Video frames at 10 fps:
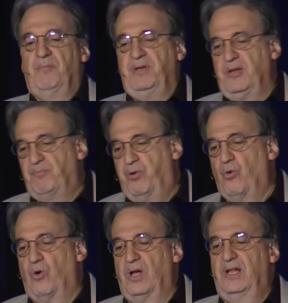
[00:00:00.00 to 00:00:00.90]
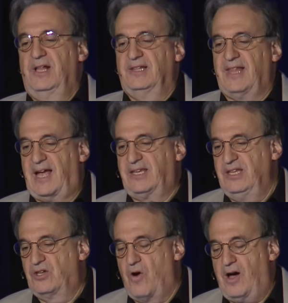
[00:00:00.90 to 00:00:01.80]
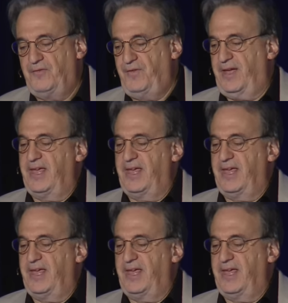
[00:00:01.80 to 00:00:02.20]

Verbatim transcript: Being poor, lacking car fare,